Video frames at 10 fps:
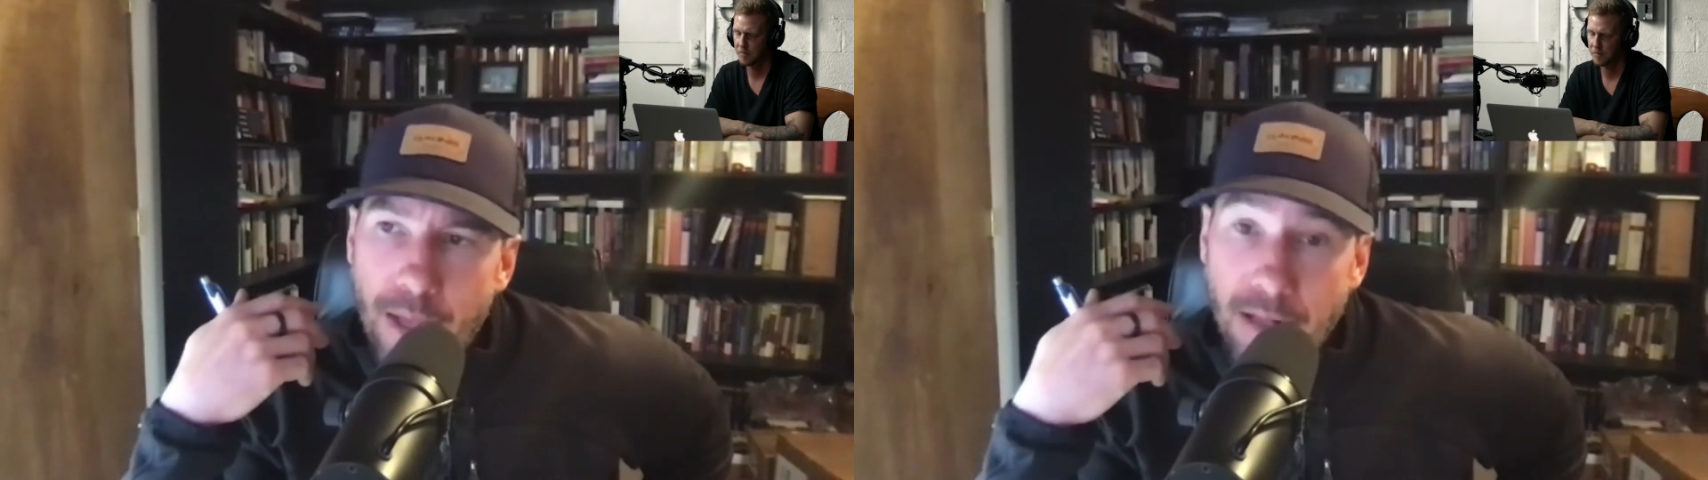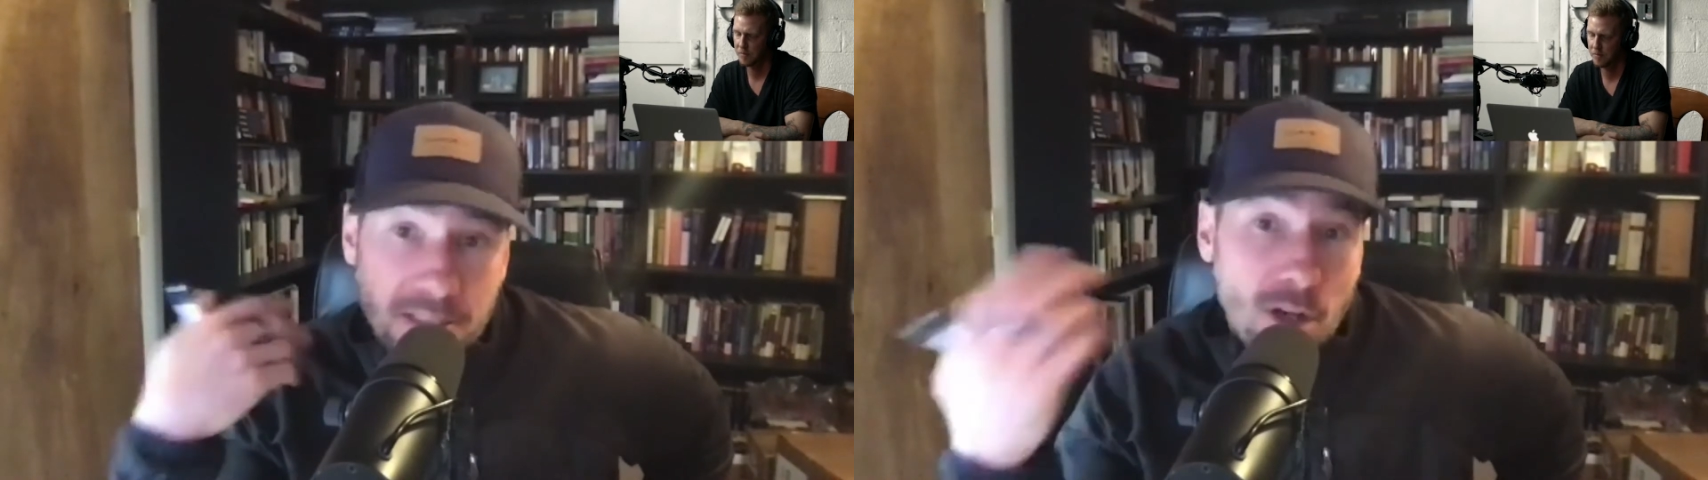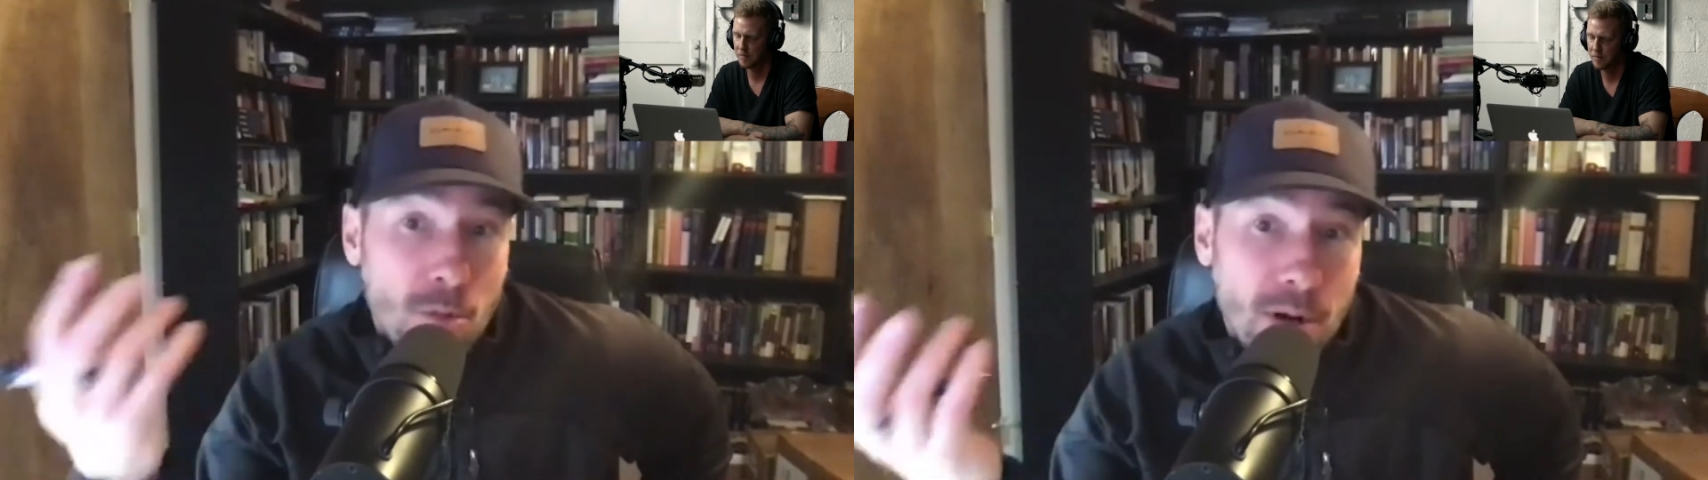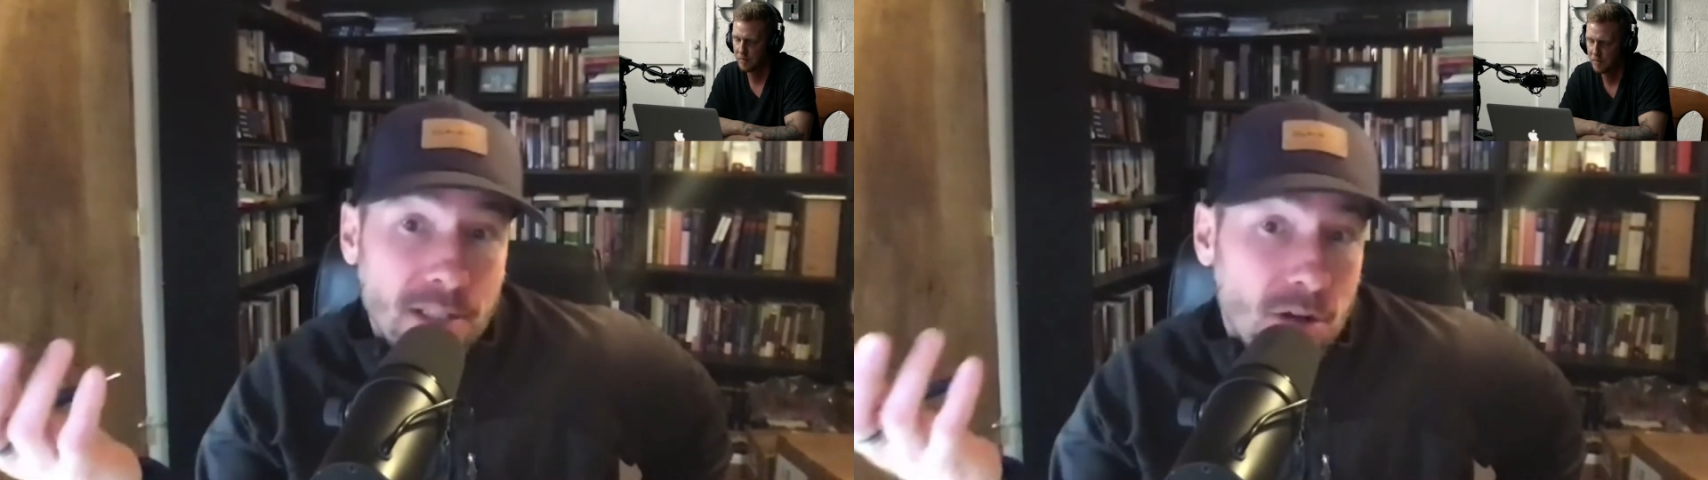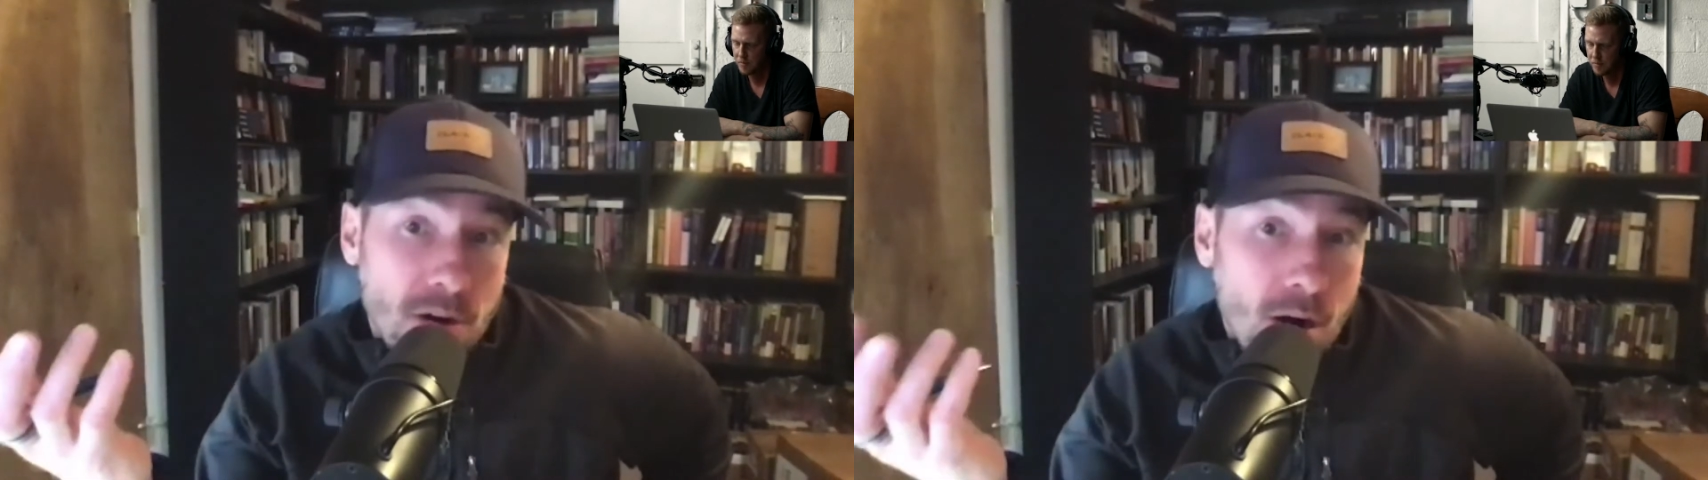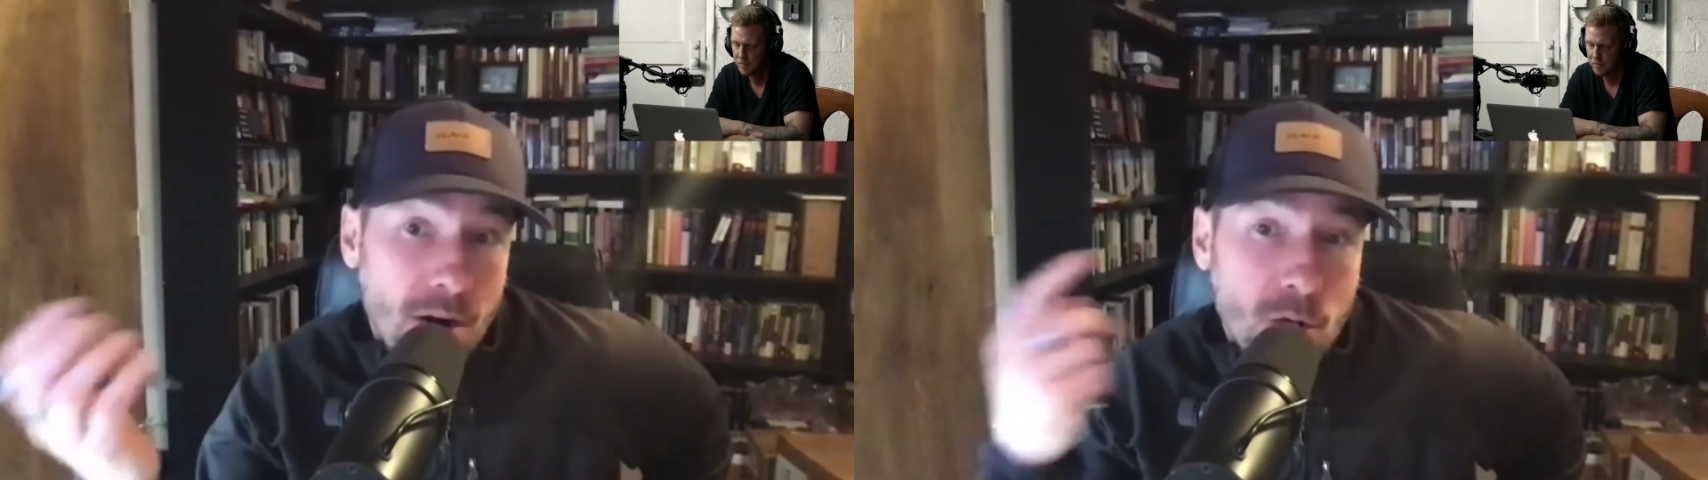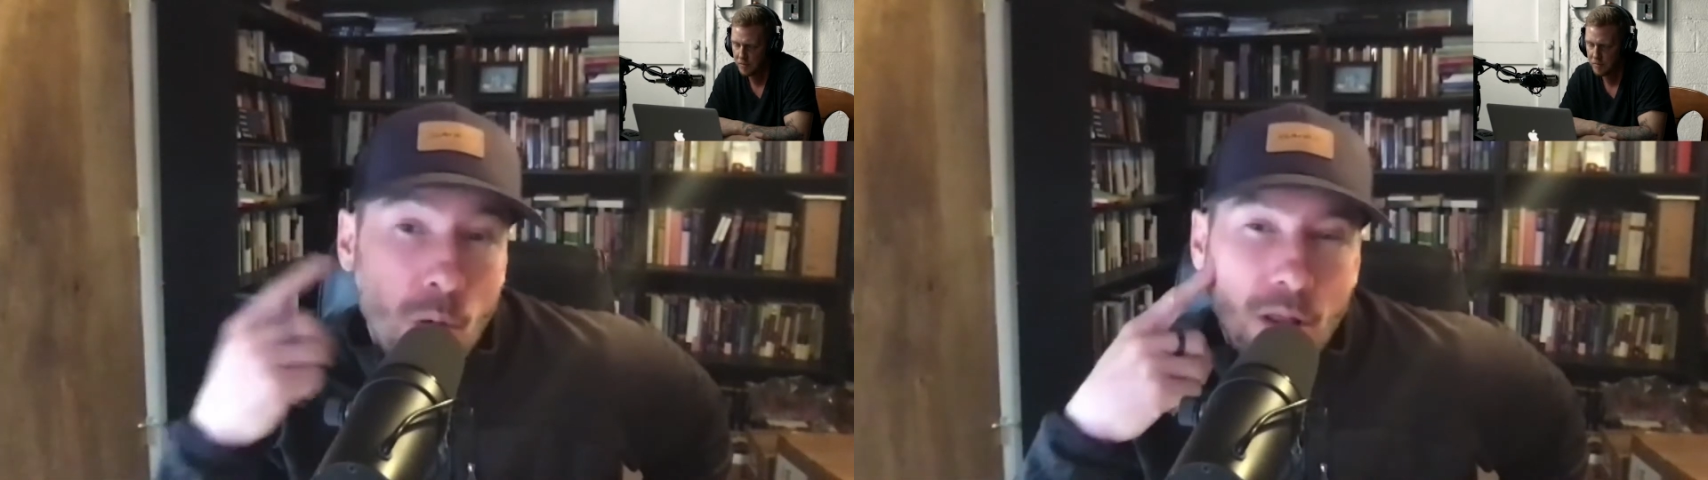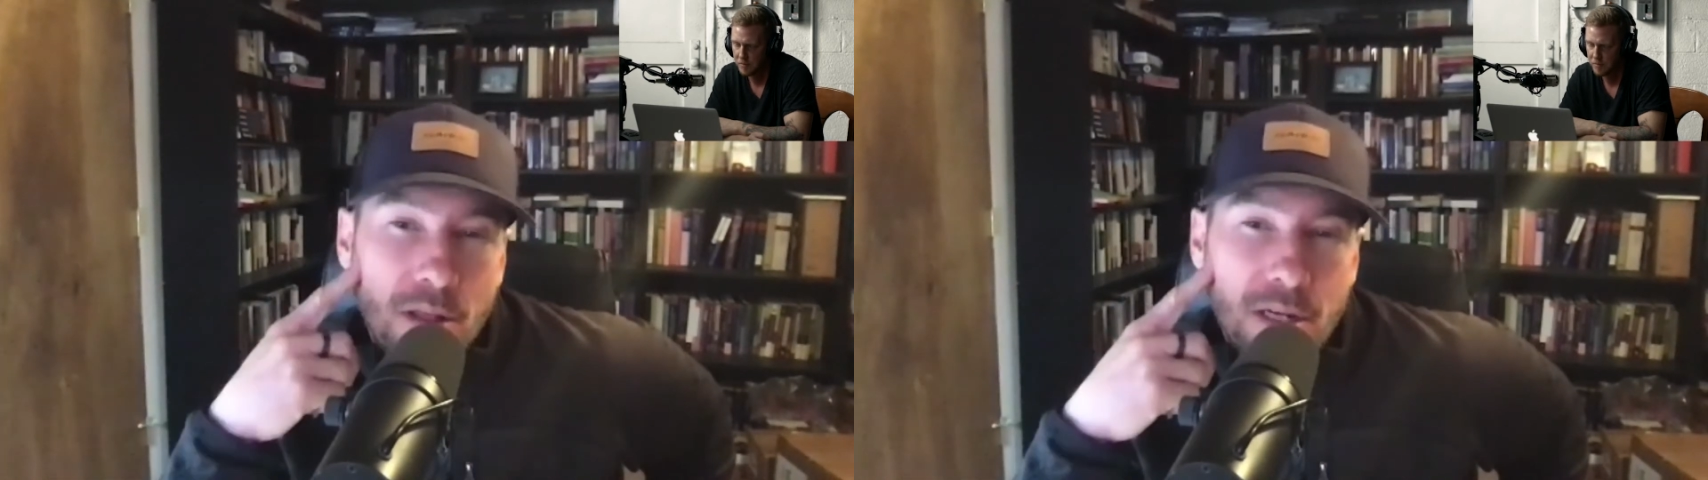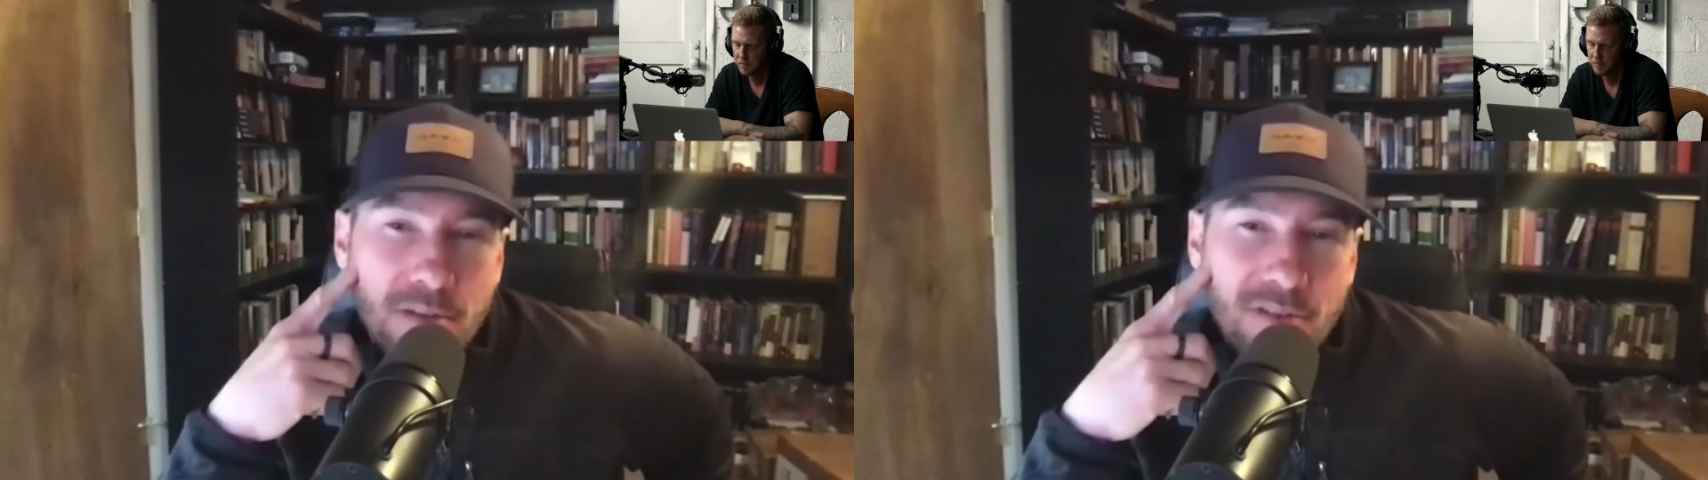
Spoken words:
celebrates our equality.